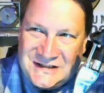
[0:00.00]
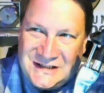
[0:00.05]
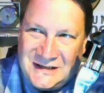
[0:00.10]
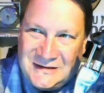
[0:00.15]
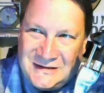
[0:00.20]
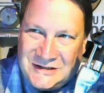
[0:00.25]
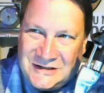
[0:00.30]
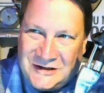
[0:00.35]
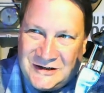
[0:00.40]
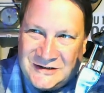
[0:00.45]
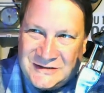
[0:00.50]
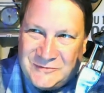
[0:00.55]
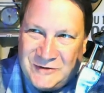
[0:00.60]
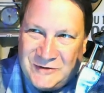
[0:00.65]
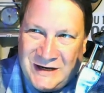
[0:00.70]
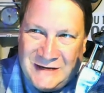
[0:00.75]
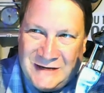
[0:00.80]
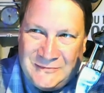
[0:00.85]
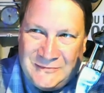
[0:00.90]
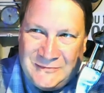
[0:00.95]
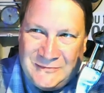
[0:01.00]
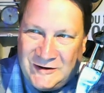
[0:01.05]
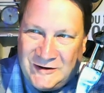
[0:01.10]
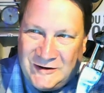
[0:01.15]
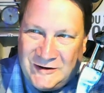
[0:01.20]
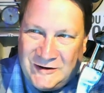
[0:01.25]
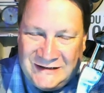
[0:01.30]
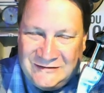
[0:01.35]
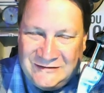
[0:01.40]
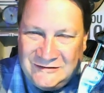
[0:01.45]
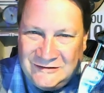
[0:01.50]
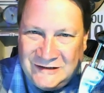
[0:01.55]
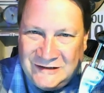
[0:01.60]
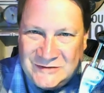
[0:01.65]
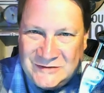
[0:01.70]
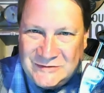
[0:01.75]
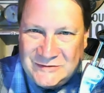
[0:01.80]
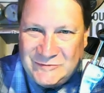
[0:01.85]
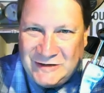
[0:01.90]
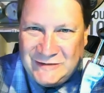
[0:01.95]
talked to Brian Burke, or had
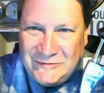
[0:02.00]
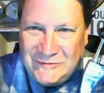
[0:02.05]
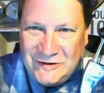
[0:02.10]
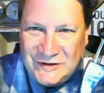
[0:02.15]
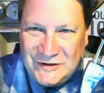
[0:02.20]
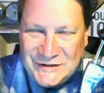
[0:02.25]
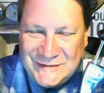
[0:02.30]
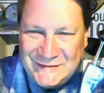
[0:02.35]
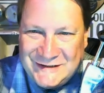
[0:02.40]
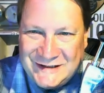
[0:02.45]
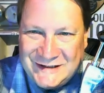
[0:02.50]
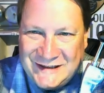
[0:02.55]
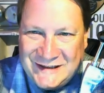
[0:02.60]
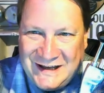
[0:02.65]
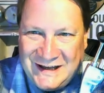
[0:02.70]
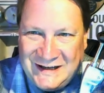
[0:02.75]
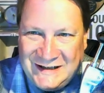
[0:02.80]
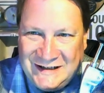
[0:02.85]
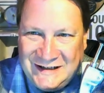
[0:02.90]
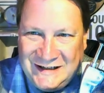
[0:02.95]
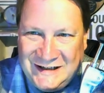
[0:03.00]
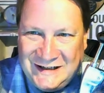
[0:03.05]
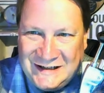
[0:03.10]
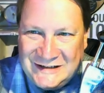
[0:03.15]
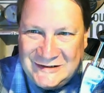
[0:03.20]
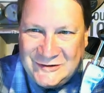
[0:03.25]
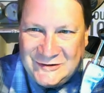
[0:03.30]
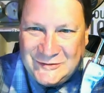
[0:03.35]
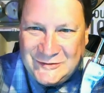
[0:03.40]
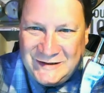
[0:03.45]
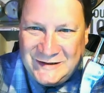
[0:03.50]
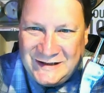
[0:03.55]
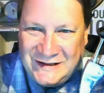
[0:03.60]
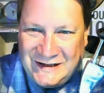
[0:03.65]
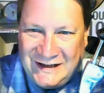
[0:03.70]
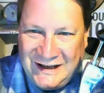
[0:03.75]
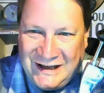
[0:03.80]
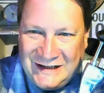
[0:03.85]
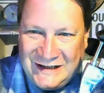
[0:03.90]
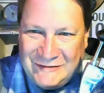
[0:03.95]
lunch with Brian Burke or something like that, and he had told me that
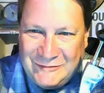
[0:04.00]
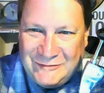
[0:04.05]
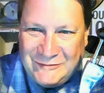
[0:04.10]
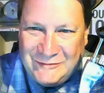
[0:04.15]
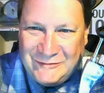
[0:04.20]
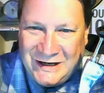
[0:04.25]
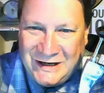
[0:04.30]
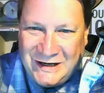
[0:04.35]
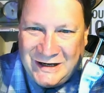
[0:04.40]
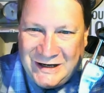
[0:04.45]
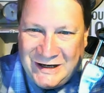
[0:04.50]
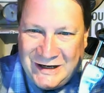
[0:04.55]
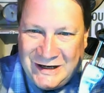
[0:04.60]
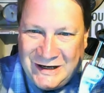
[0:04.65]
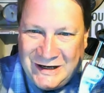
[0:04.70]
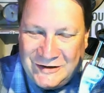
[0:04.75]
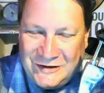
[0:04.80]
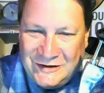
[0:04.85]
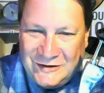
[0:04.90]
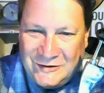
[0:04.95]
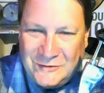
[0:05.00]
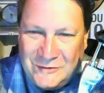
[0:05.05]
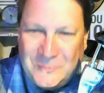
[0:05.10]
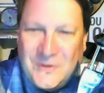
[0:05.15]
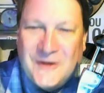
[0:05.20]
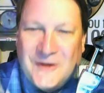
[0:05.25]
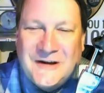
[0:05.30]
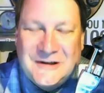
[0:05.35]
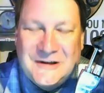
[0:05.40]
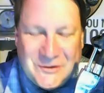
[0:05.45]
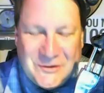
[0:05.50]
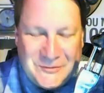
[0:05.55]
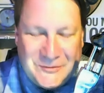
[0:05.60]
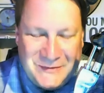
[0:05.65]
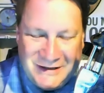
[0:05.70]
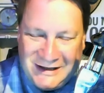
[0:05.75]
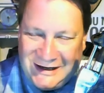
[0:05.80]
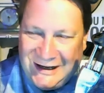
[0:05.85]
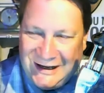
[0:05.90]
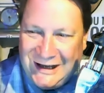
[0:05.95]
I had to remind Burke, or Burke had told me
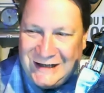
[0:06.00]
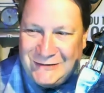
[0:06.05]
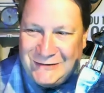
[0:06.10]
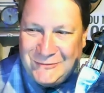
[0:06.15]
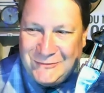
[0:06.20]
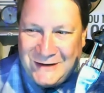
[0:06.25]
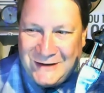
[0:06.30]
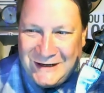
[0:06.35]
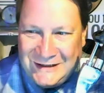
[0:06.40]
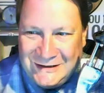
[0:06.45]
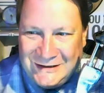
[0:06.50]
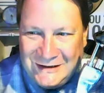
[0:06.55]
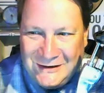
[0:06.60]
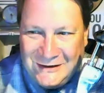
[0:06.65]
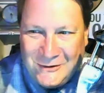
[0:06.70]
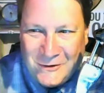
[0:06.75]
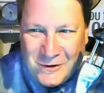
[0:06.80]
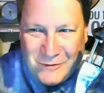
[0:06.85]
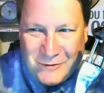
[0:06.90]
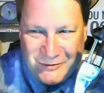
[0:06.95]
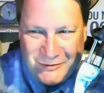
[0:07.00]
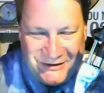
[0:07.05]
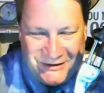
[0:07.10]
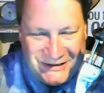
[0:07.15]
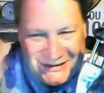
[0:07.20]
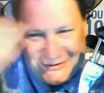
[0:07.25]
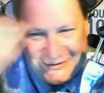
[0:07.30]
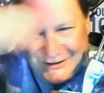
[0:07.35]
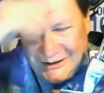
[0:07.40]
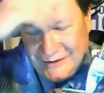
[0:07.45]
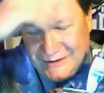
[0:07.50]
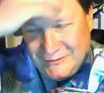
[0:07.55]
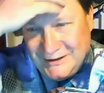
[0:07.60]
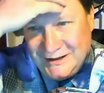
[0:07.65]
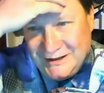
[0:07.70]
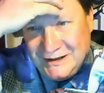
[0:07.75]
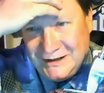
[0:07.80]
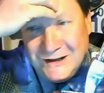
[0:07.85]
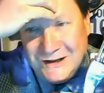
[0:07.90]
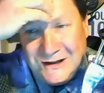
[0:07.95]
that I had to remind Homer, this is how it
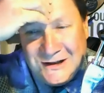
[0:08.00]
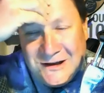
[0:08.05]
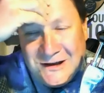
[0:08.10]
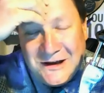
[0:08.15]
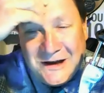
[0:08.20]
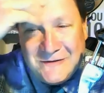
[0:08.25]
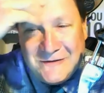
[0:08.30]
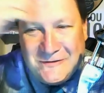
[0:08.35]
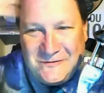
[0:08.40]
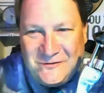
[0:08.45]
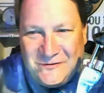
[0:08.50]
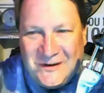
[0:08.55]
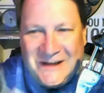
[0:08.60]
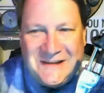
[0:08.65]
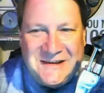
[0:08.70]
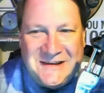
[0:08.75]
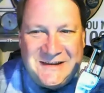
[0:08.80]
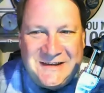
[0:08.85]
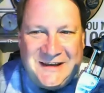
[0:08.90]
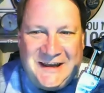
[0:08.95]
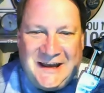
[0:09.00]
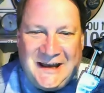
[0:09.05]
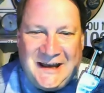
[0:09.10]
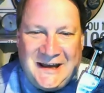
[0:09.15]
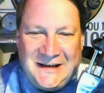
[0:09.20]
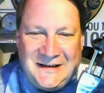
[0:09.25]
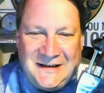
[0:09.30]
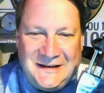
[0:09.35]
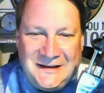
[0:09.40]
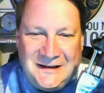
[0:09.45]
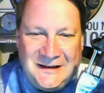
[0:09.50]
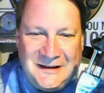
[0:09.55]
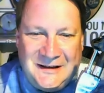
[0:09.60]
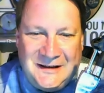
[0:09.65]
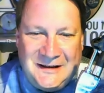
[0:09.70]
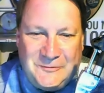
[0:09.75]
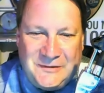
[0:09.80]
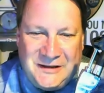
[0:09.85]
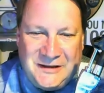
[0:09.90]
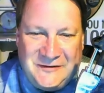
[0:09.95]
went, of a fight that they had
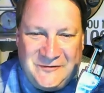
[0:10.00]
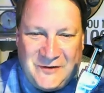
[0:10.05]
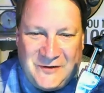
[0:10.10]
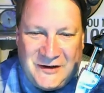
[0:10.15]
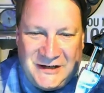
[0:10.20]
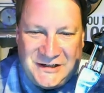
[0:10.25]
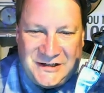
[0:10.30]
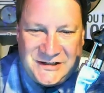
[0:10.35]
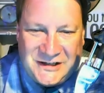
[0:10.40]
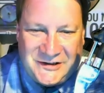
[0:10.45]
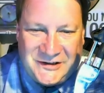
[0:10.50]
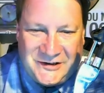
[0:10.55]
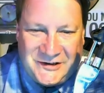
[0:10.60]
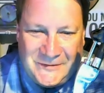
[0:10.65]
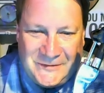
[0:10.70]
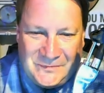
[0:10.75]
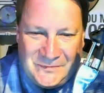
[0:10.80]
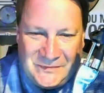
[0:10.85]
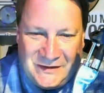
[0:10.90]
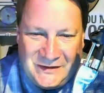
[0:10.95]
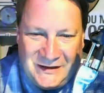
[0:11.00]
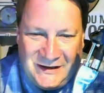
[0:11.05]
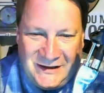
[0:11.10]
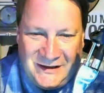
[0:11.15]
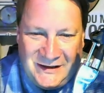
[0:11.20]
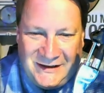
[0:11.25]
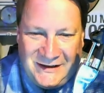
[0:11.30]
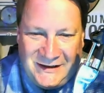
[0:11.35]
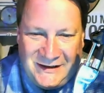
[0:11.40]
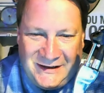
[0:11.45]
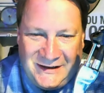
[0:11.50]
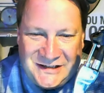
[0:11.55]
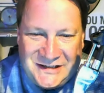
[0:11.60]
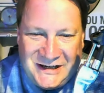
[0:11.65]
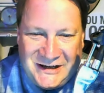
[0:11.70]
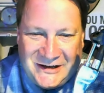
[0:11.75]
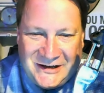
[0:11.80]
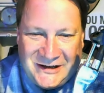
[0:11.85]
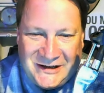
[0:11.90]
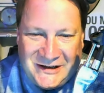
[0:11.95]
when they fought each other in the
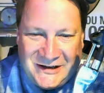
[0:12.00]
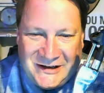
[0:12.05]
AHL.